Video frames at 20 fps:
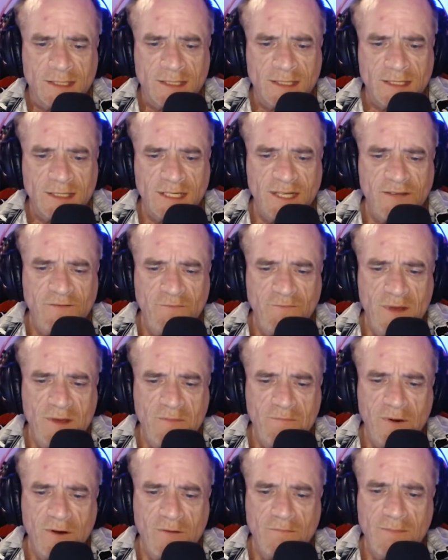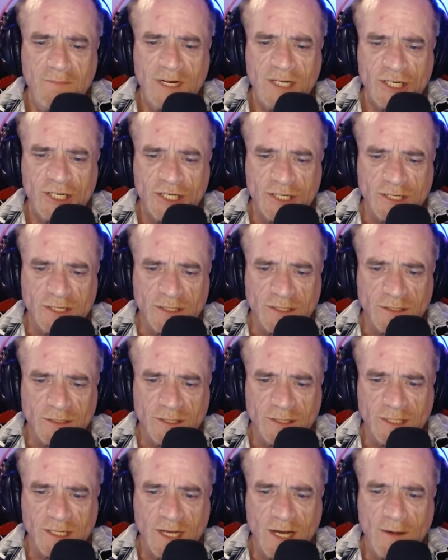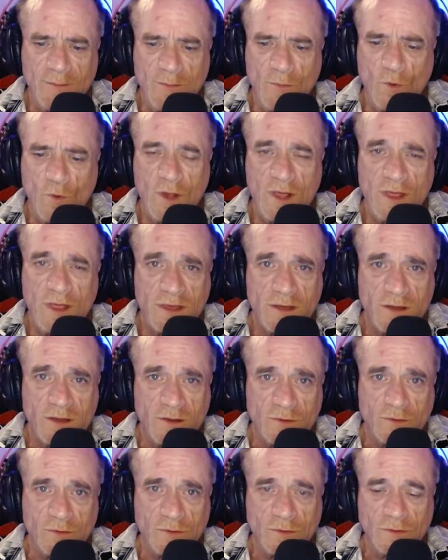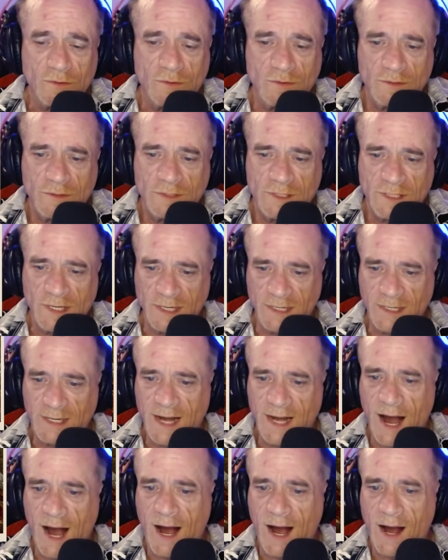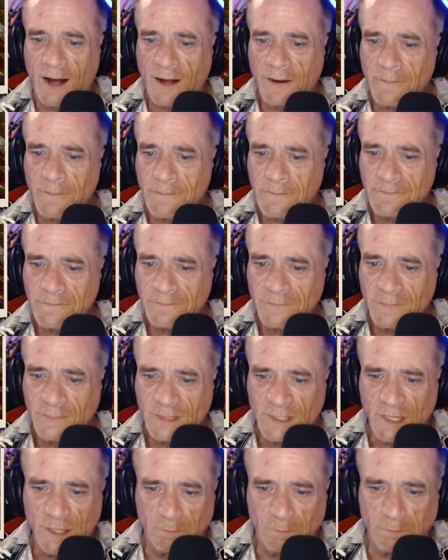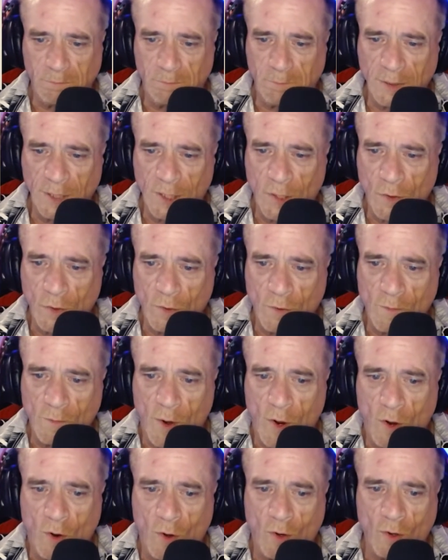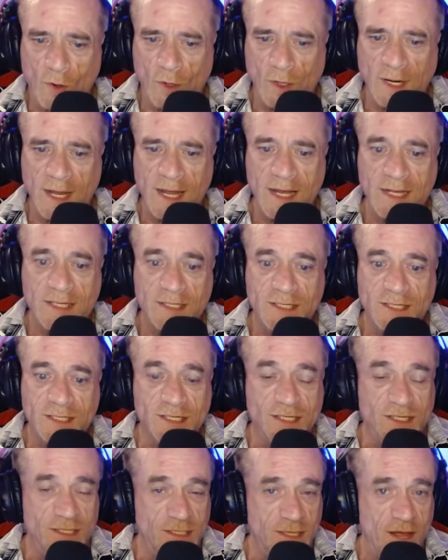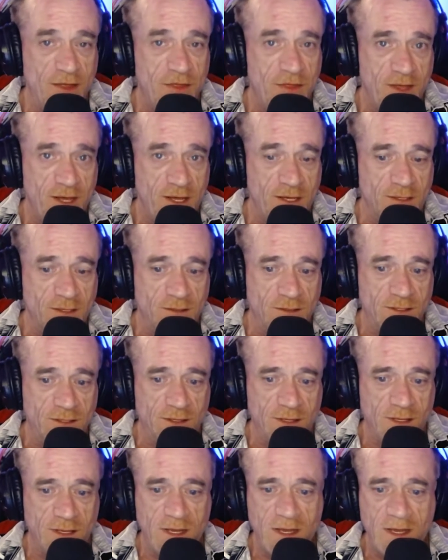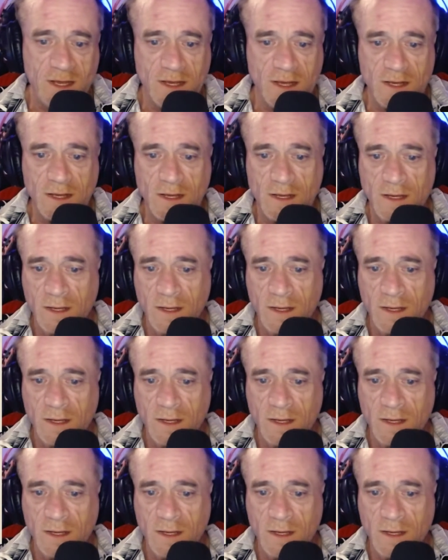"Give me permission to come with you," said Kaa. "A blow more or less is nothing to thee,